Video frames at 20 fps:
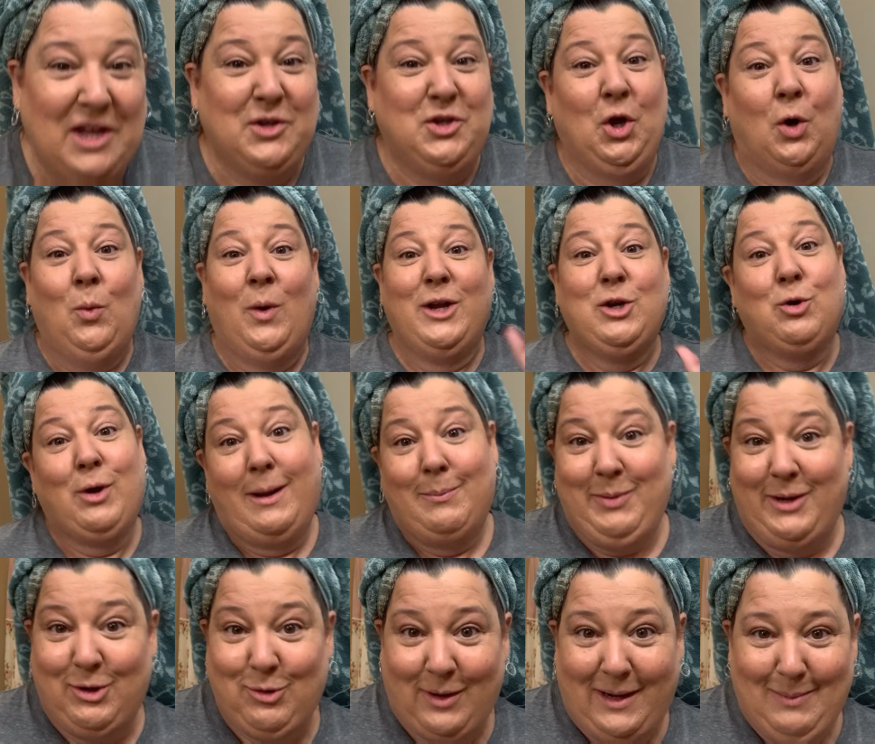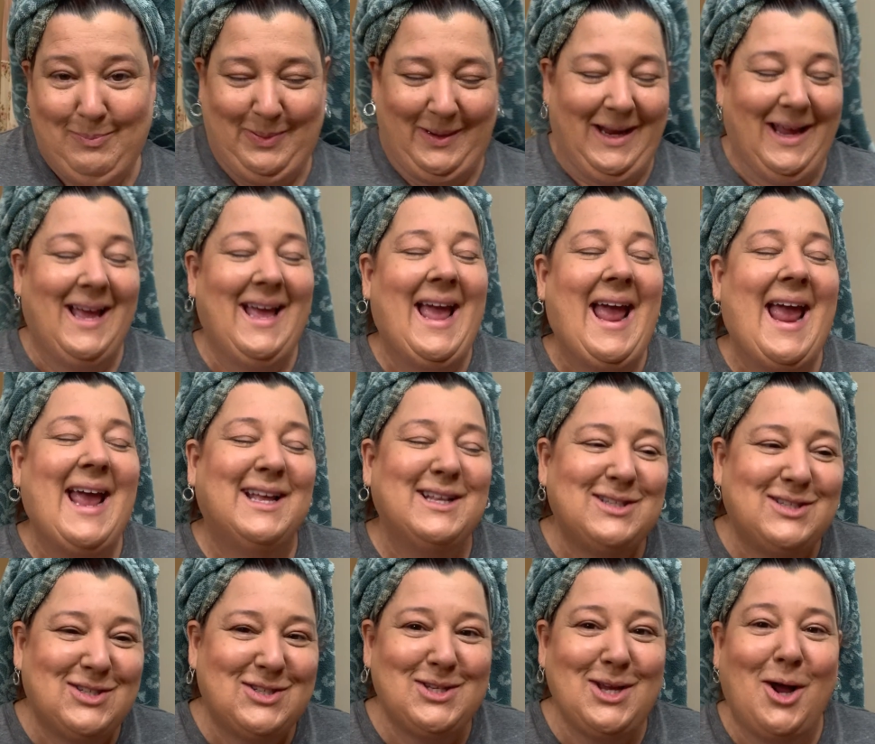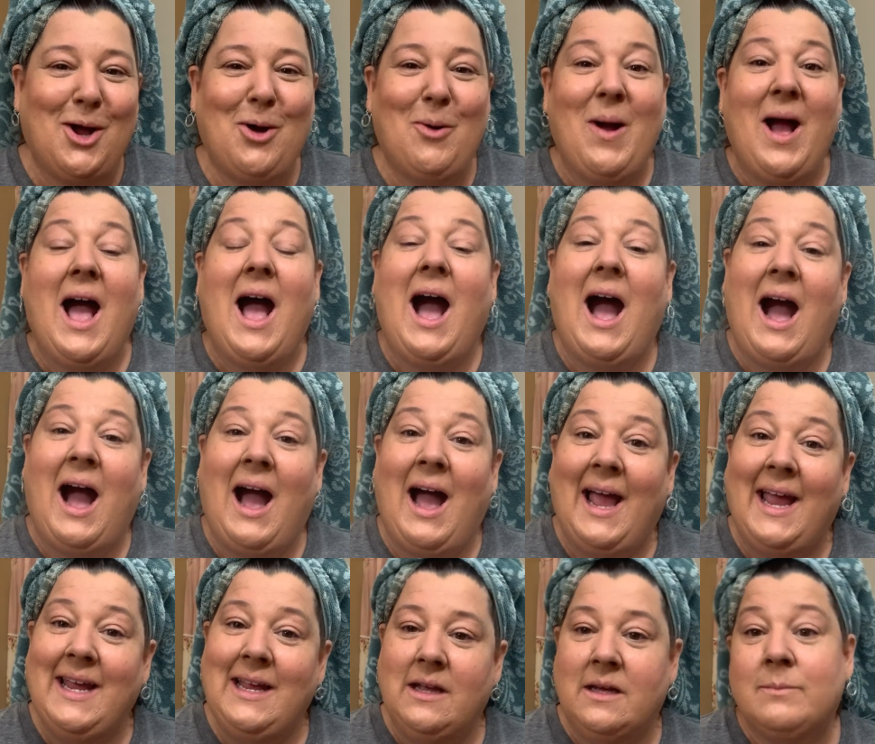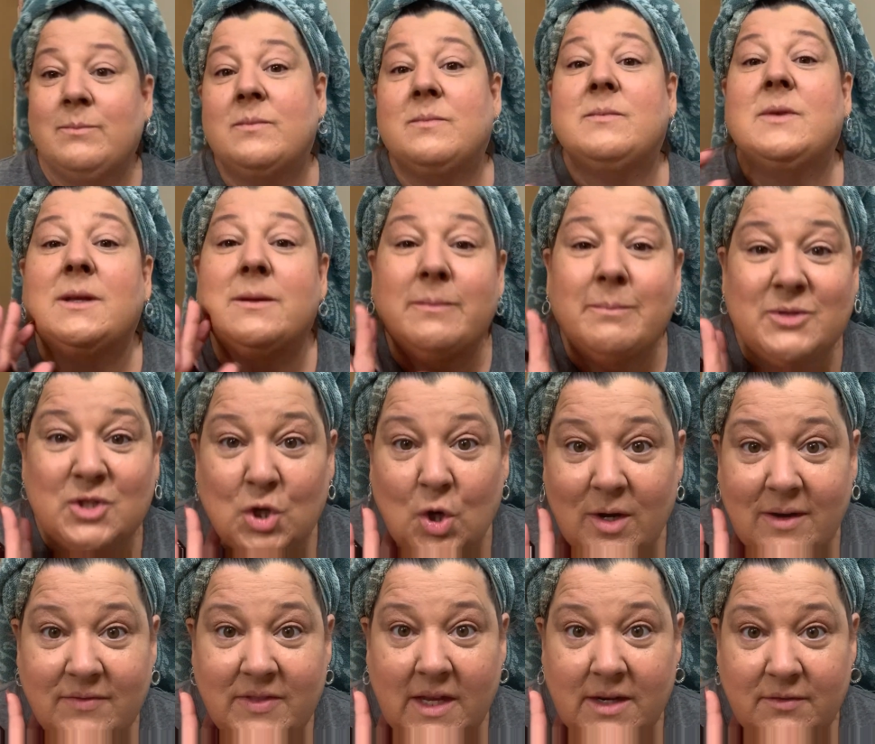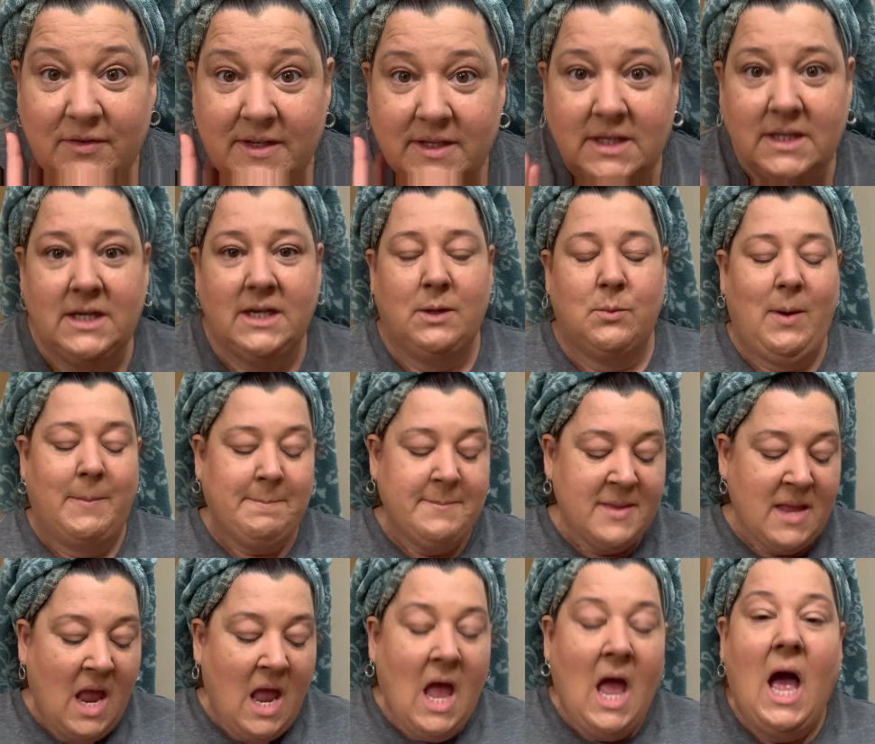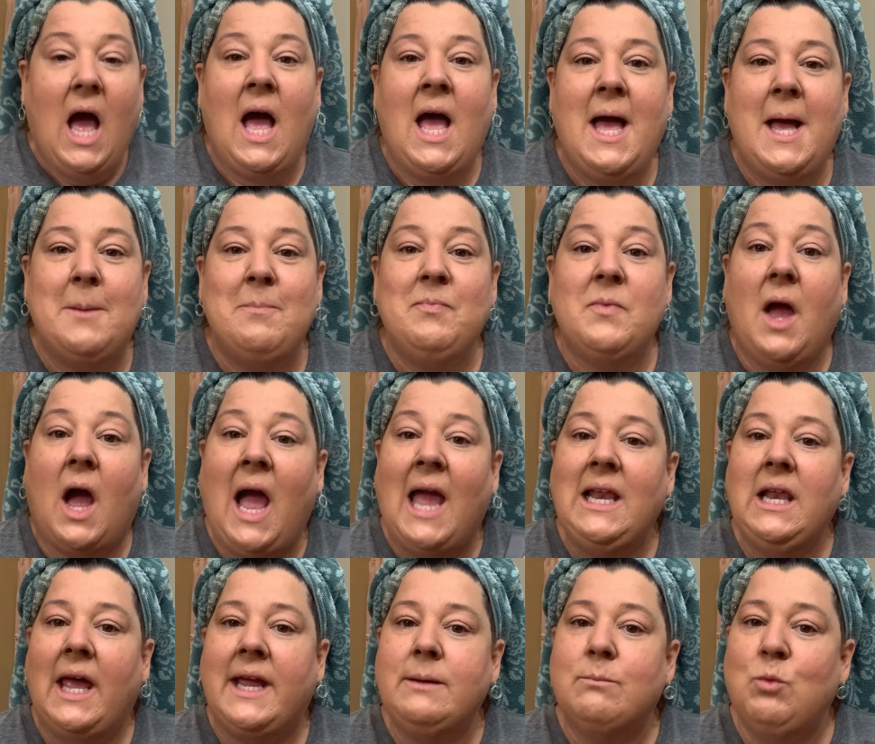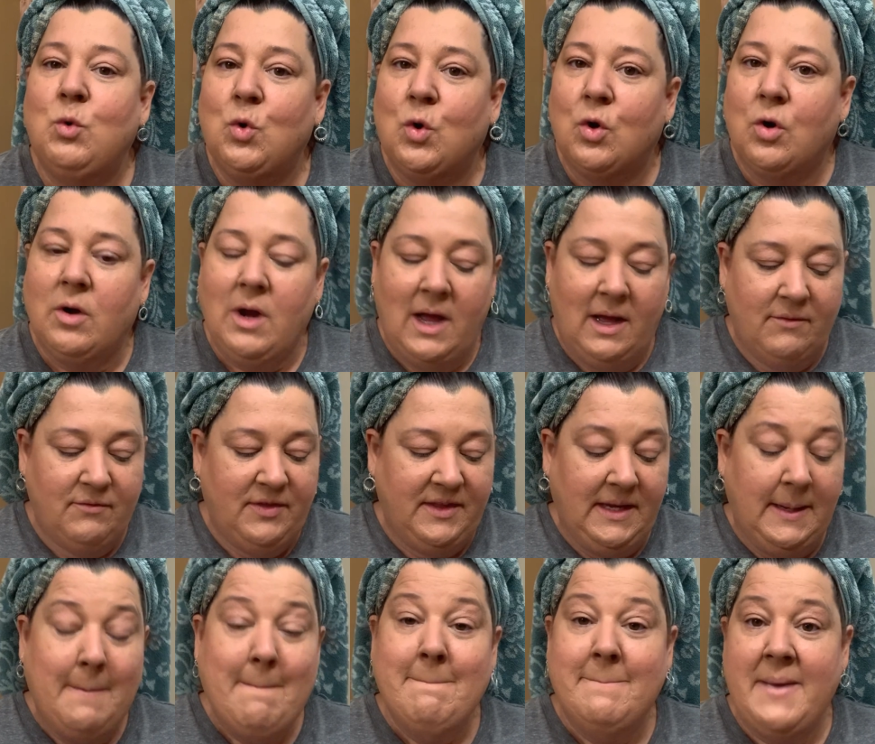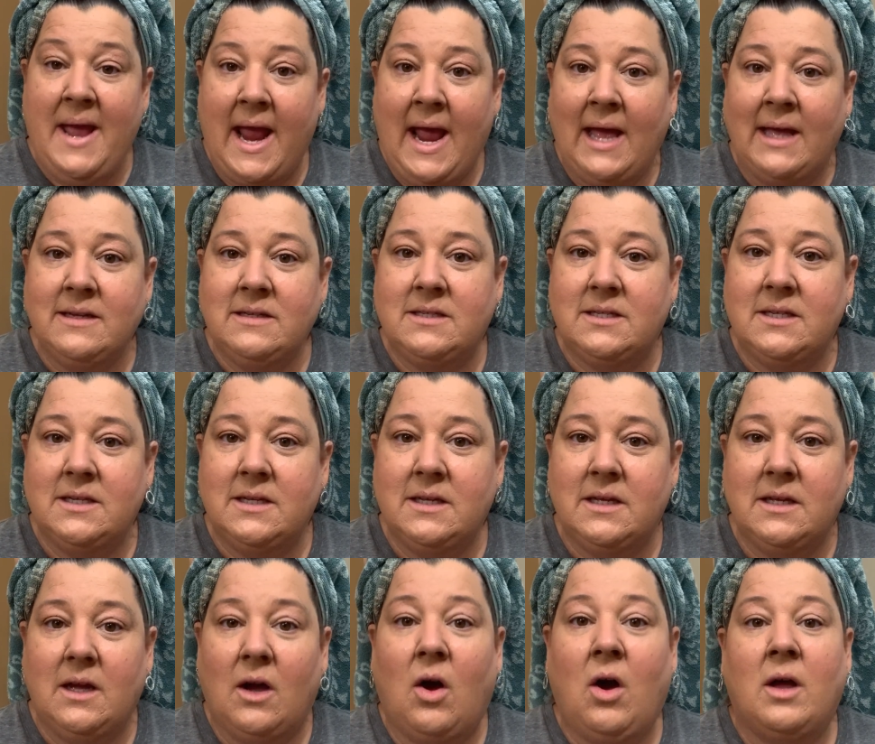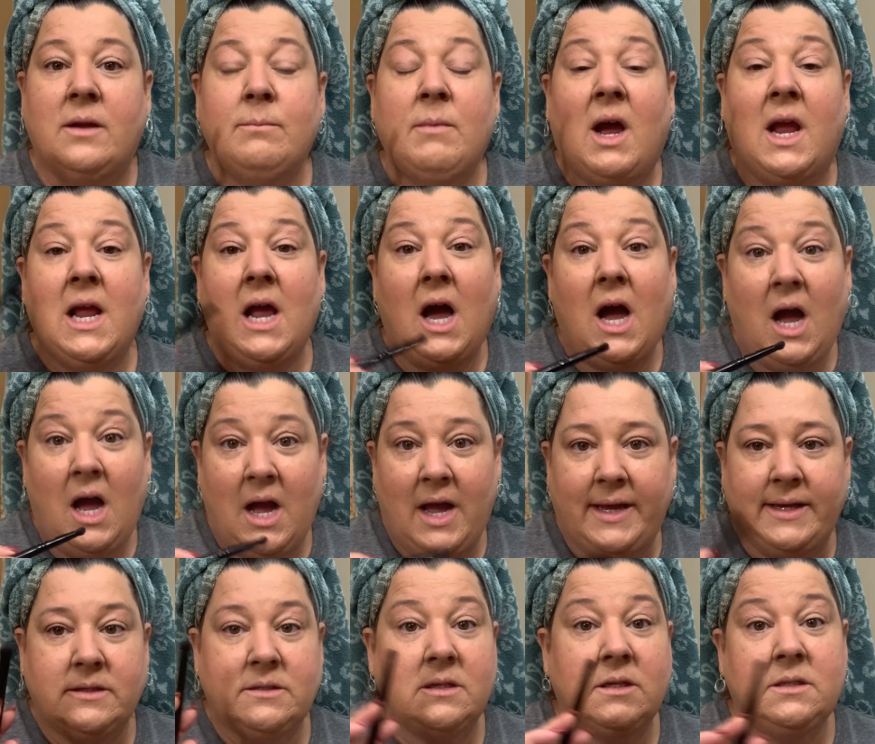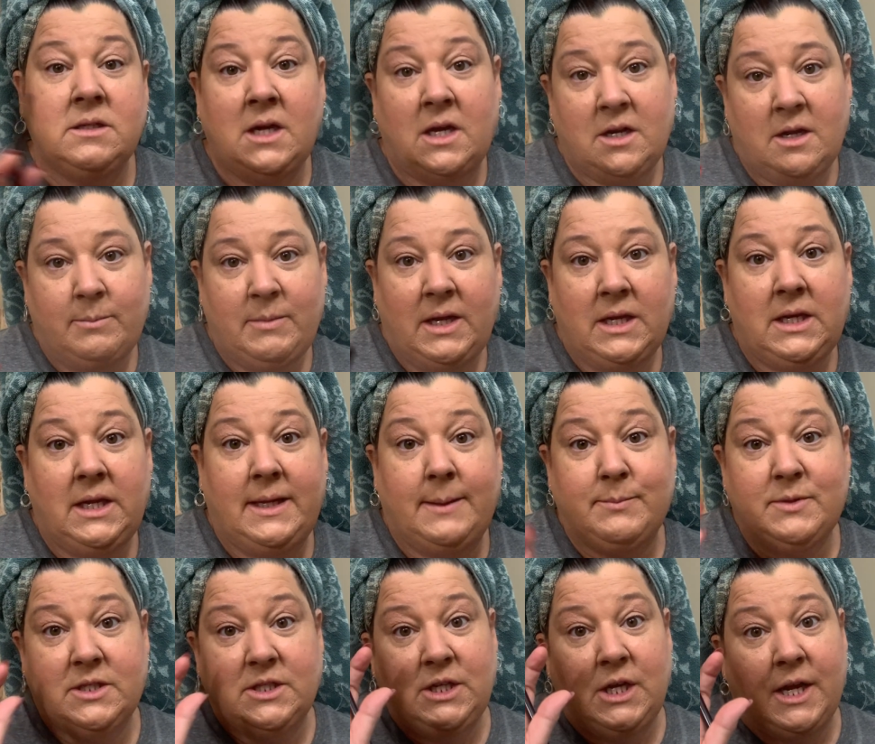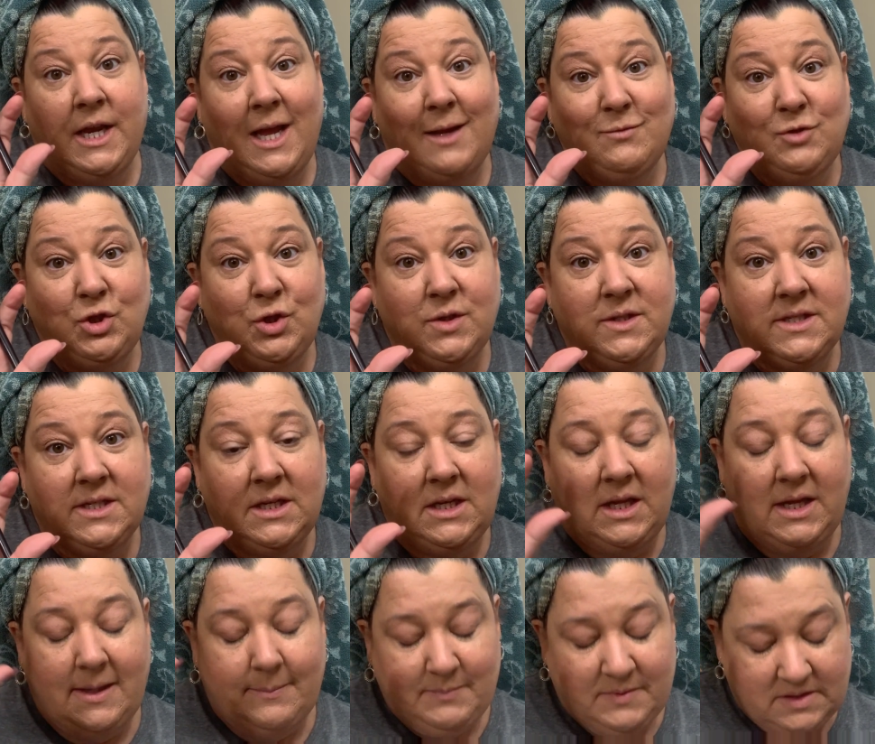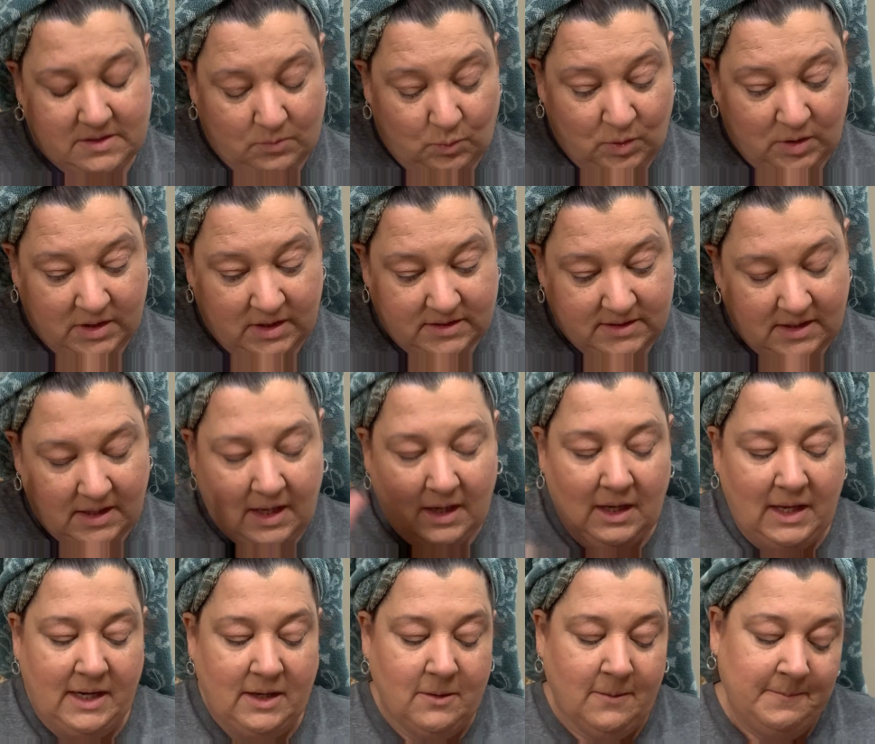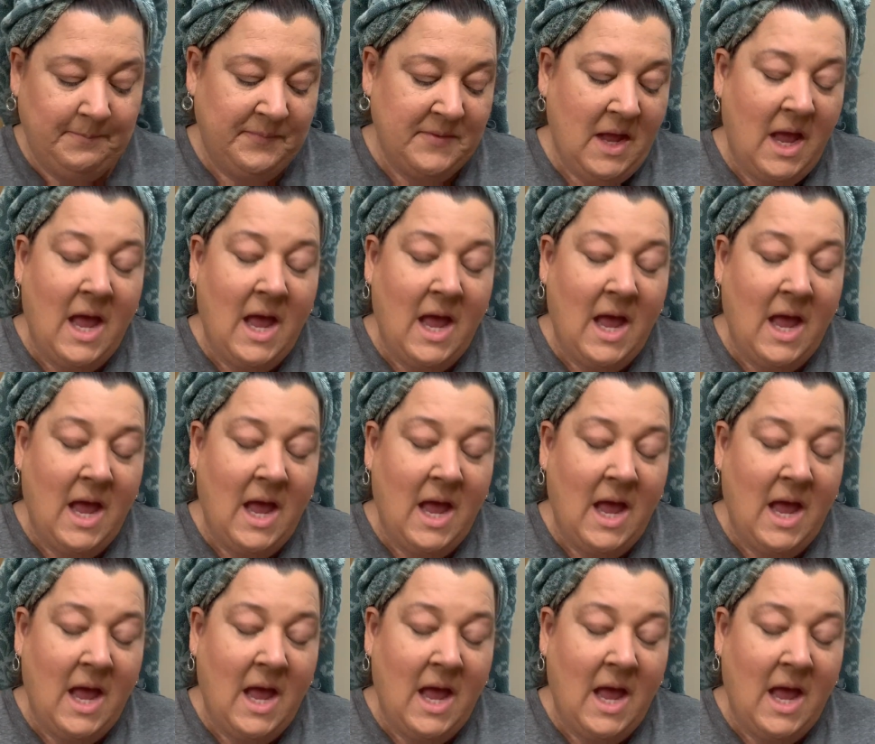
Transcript: Don't want crepey. And so I'm sorry if that offended anyone. I like more of the matte on my eyes, not on my lips. Got to have juicy lips. We'll get to that later.